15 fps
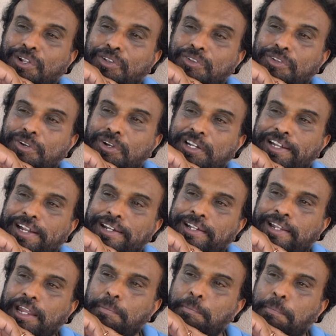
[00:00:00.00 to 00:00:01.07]
So, and then
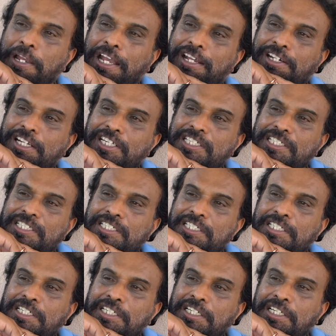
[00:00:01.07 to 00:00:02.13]
came Paris
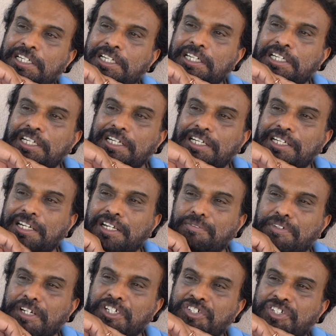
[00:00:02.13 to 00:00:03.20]

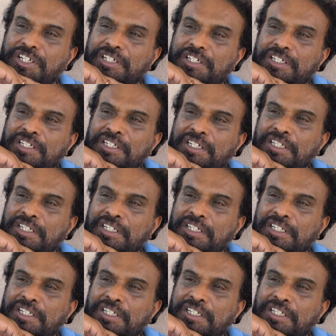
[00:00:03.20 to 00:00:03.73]
Convention